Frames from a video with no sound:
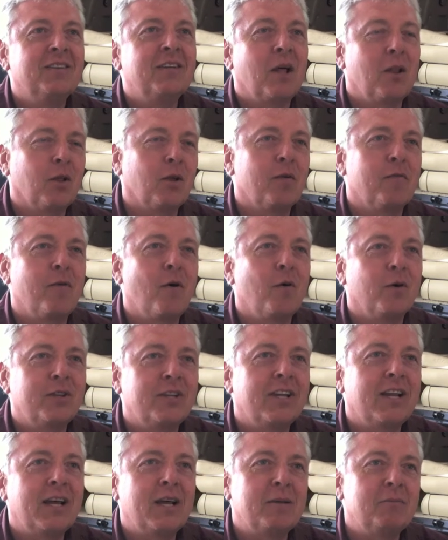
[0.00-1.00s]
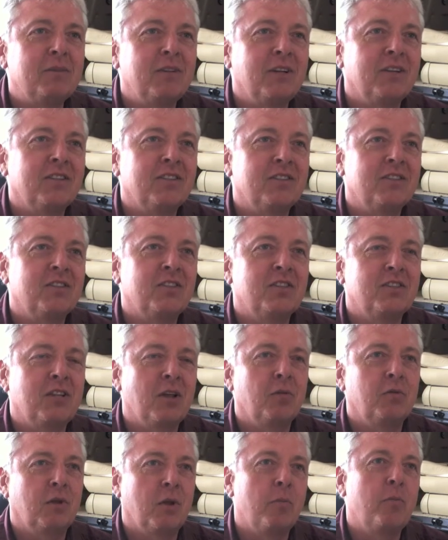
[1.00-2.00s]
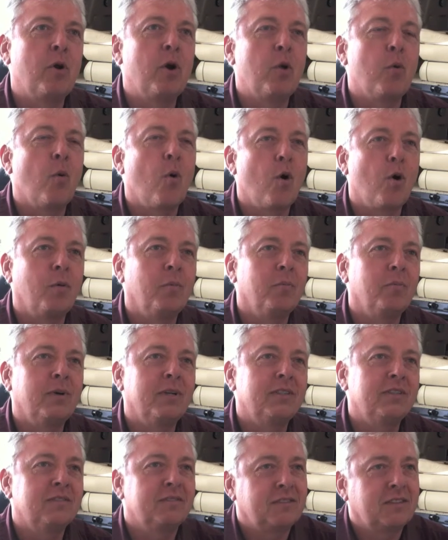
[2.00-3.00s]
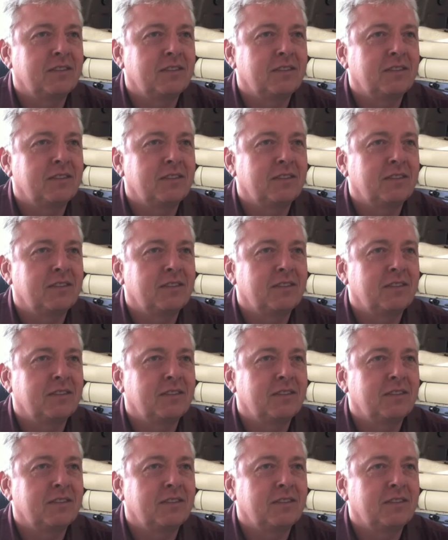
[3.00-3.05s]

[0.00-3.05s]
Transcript: not looking forward to that because they're pretty warm, but